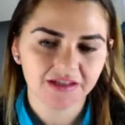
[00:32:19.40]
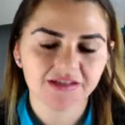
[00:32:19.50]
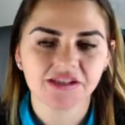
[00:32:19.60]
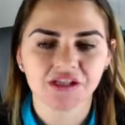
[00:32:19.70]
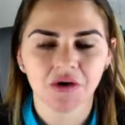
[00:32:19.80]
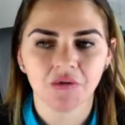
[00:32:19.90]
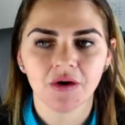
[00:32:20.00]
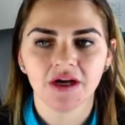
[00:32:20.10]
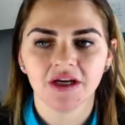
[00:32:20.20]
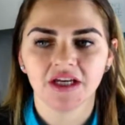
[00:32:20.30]
So
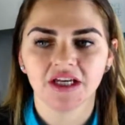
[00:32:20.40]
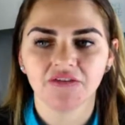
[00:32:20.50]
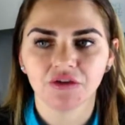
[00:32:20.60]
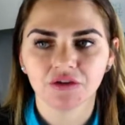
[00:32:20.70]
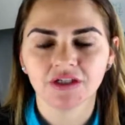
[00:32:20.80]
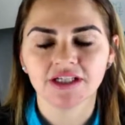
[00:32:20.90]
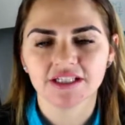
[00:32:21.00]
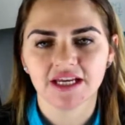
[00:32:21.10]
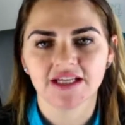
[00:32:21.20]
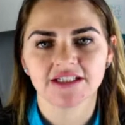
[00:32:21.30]
if you're going to
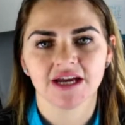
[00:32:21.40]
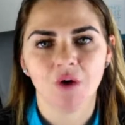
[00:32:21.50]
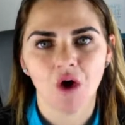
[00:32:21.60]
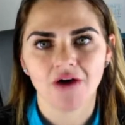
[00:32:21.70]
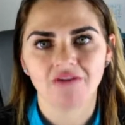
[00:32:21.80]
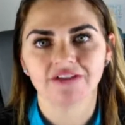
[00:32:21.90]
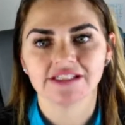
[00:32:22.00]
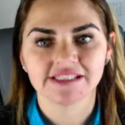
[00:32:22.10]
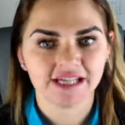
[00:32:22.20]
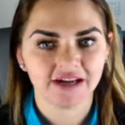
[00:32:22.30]
take time off,
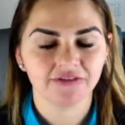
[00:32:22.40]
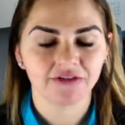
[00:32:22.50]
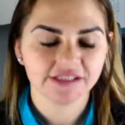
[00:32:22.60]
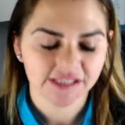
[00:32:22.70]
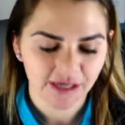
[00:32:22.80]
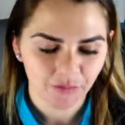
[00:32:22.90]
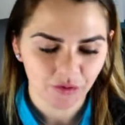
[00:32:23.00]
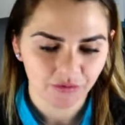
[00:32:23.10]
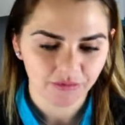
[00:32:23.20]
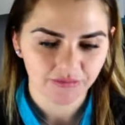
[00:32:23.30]
let's say, for
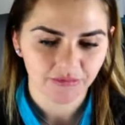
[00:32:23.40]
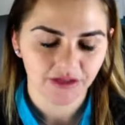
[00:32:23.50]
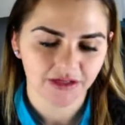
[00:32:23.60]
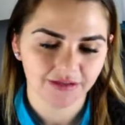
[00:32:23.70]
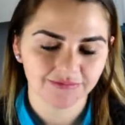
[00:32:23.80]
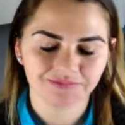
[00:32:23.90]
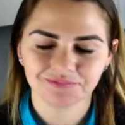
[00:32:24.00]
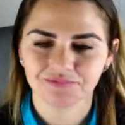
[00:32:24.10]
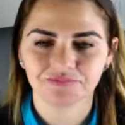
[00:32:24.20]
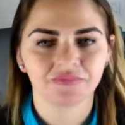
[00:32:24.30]
example, one
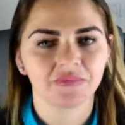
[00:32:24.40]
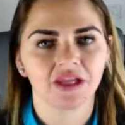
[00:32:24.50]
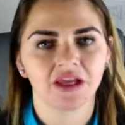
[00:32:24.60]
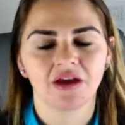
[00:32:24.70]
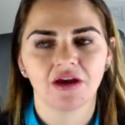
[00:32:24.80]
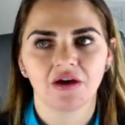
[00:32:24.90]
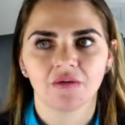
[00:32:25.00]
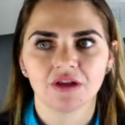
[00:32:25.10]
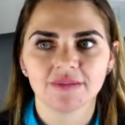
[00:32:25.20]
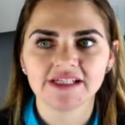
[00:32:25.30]

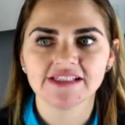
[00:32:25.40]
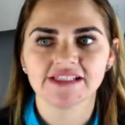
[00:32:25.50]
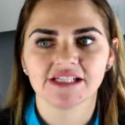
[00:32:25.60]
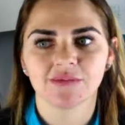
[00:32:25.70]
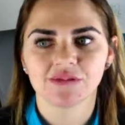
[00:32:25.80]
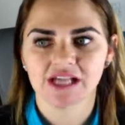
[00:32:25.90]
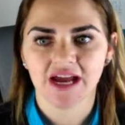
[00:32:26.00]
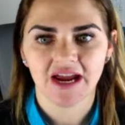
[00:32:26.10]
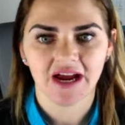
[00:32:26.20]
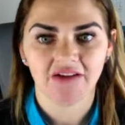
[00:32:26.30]
of the best examples
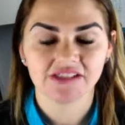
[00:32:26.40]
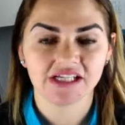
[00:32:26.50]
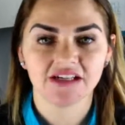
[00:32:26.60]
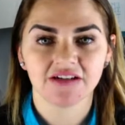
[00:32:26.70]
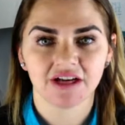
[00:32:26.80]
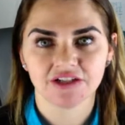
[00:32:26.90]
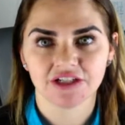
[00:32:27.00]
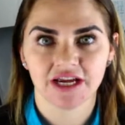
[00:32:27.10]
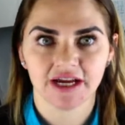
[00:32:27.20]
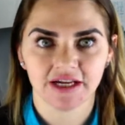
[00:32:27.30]
I have is I had
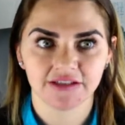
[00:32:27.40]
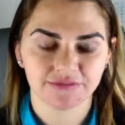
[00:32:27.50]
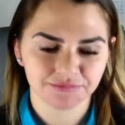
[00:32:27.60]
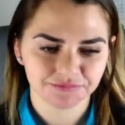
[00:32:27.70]
actually had